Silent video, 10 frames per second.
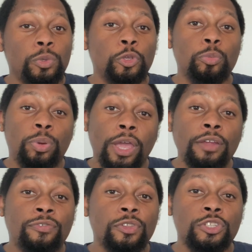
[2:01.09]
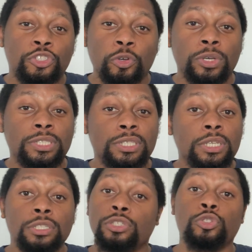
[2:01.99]
you pay for the choice
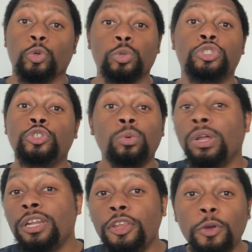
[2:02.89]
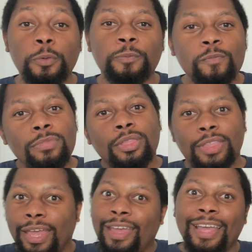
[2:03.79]
to do what you want to do.
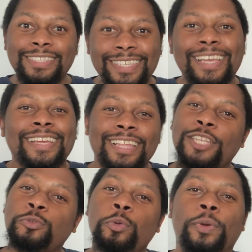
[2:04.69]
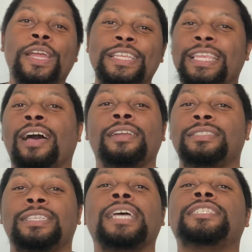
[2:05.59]
That's it. That's what we break it down. It's
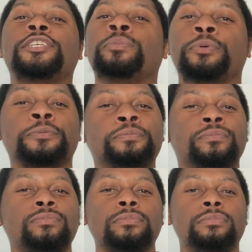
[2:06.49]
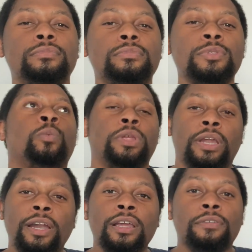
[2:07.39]
that simple. When you're
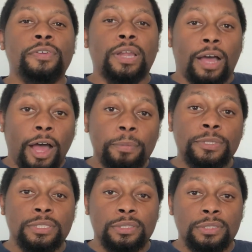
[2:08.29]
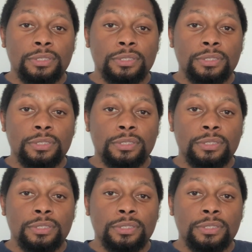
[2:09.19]
hearing of an option,